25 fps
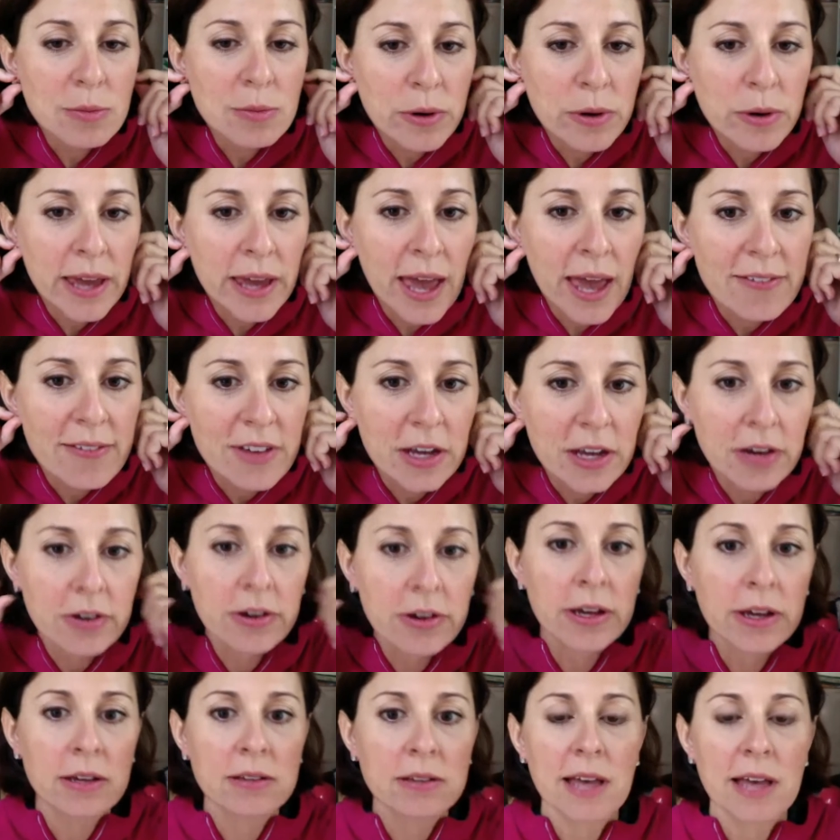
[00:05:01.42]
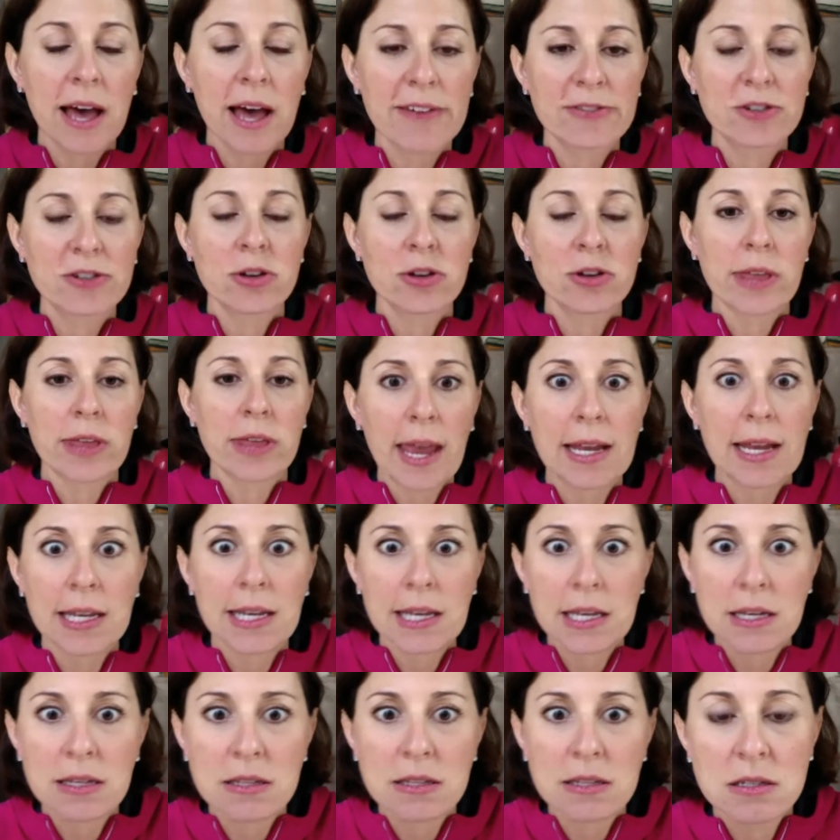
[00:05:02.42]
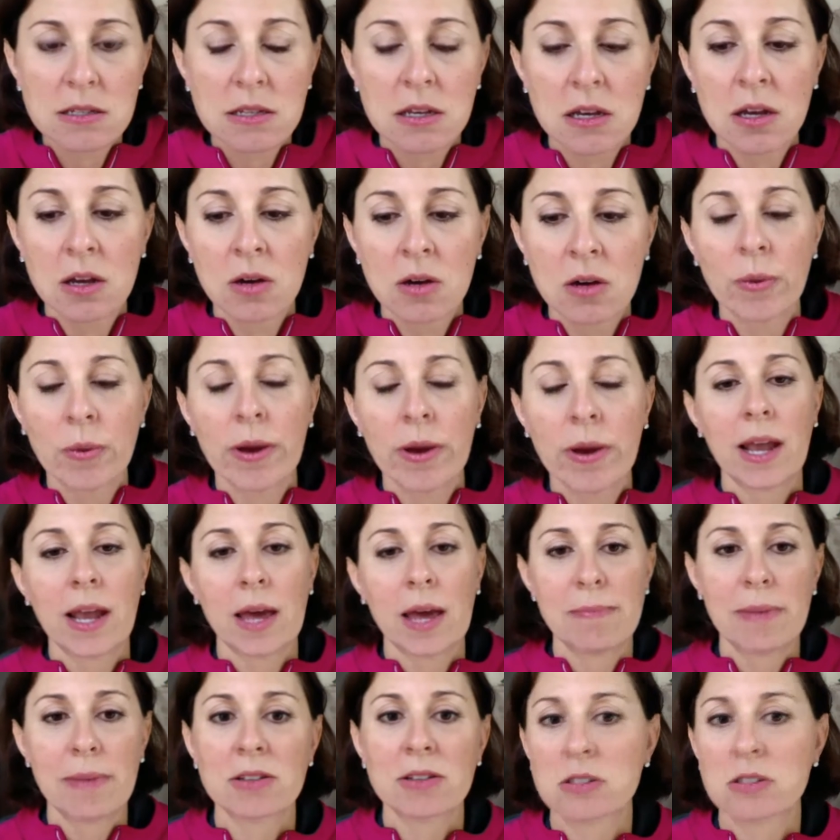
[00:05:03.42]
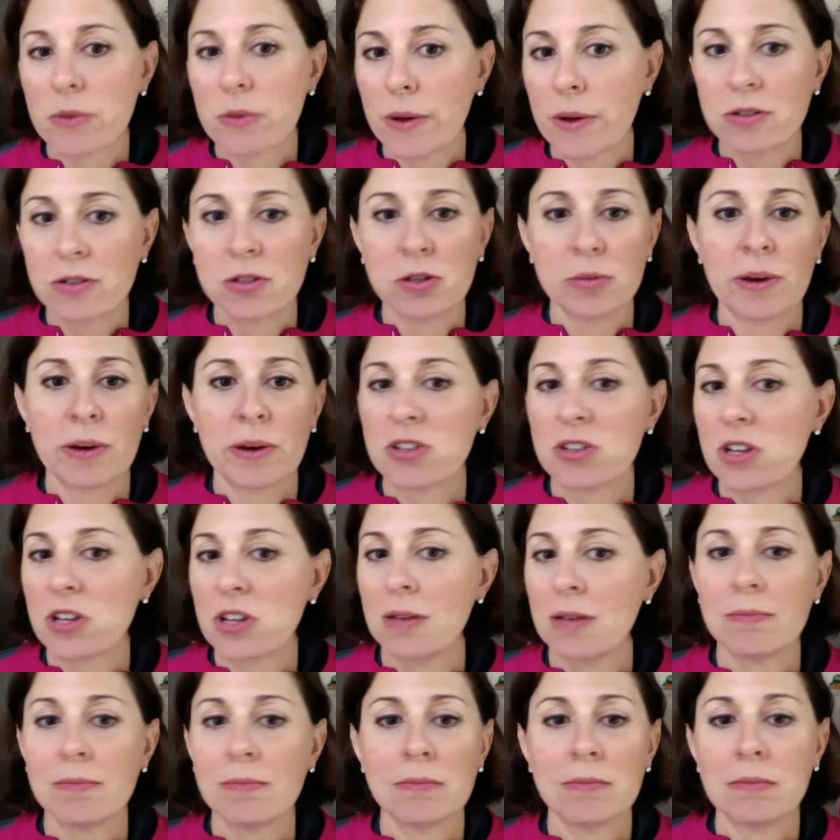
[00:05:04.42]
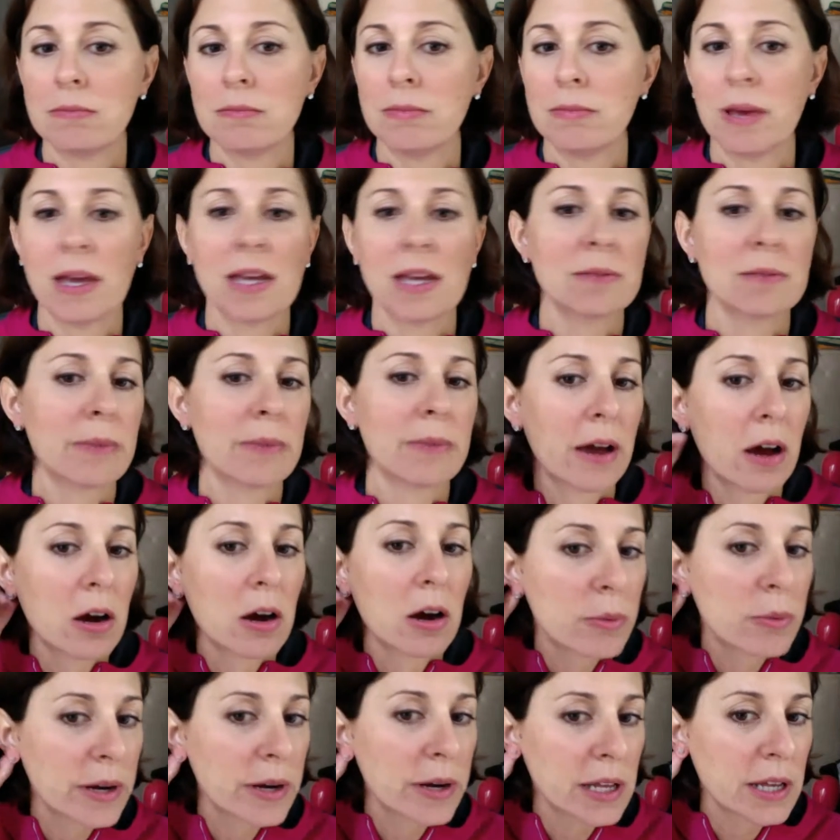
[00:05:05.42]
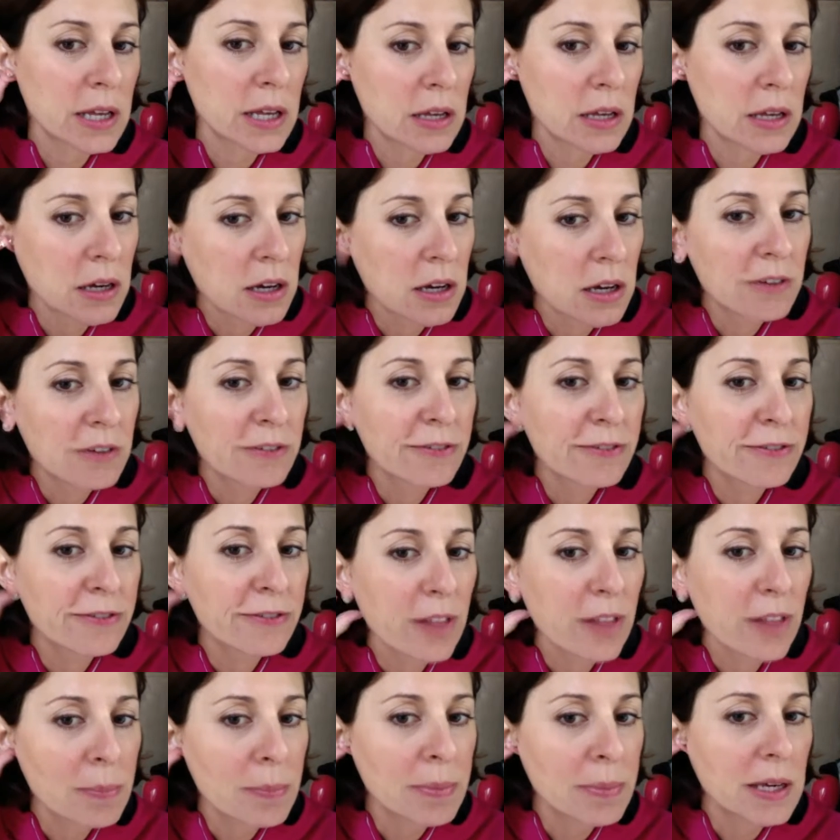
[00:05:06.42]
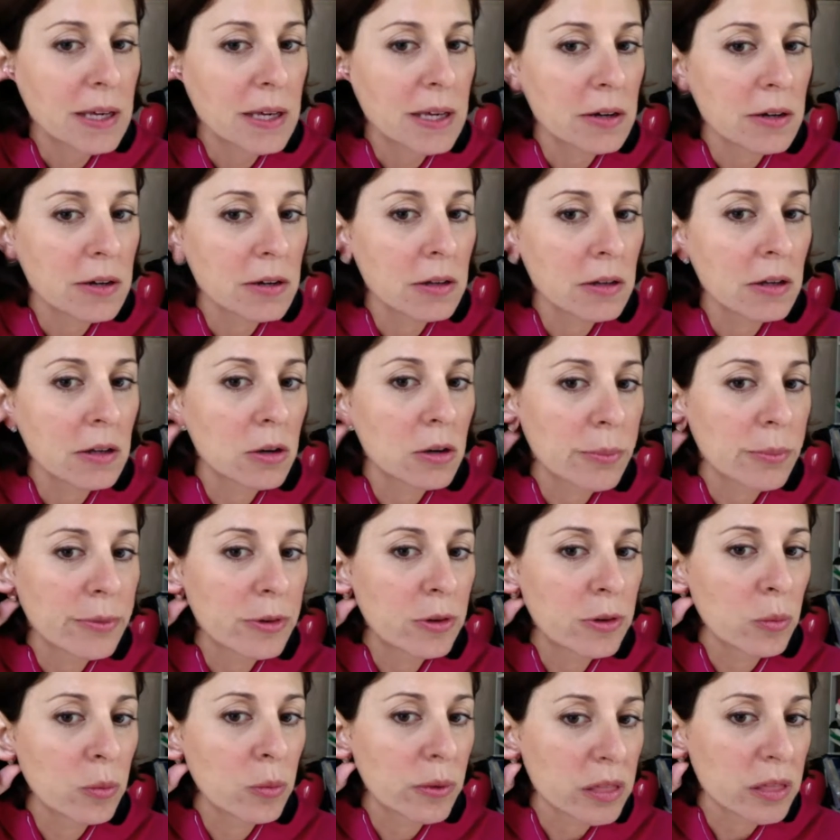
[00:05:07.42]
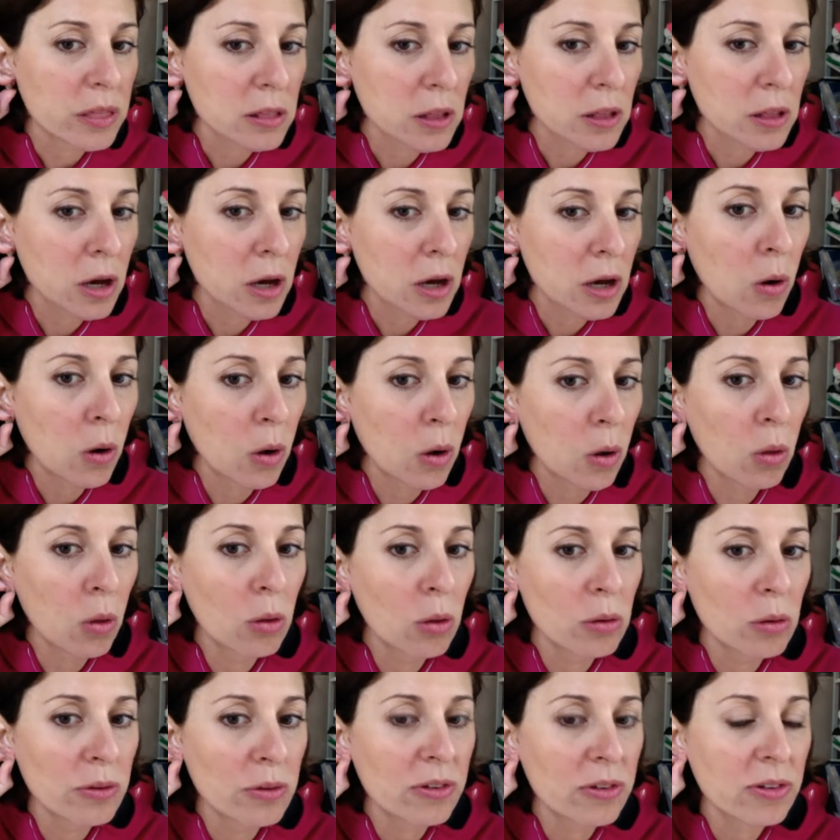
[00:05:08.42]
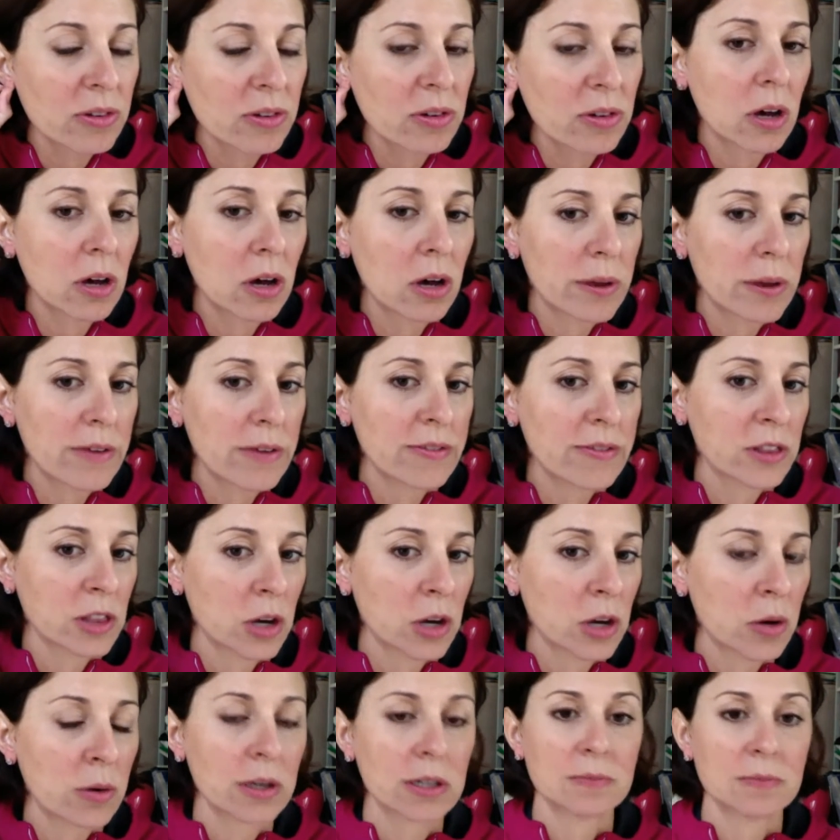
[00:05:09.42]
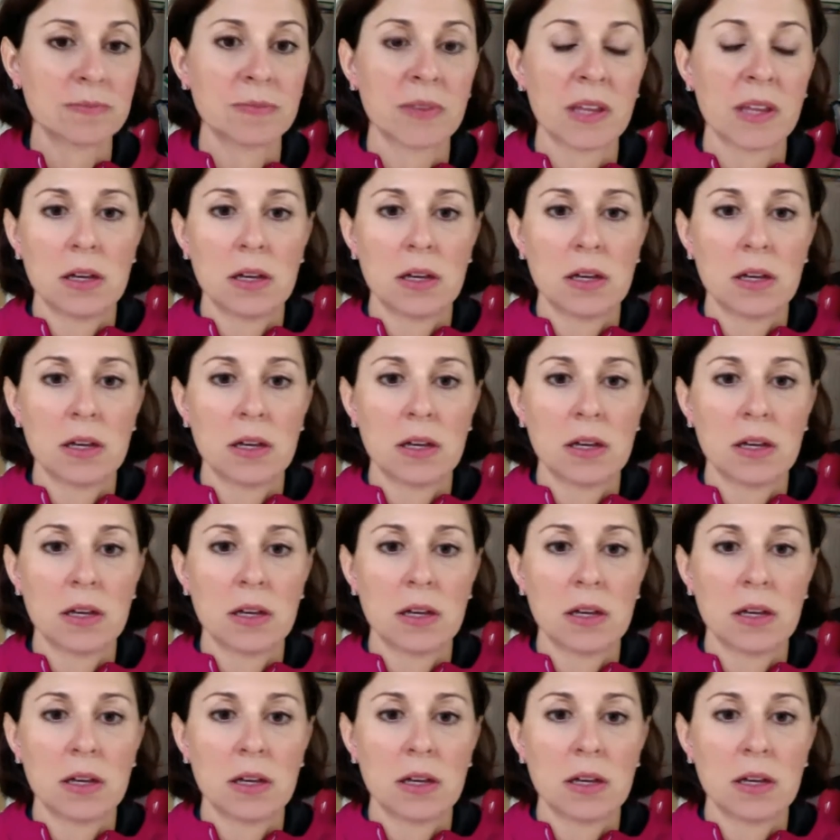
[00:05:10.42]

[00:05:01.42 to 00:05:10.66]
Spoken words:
wearing heavy earrings after the 80s when I bounced around too much and made my already floppy earlobes with low holes go even lower.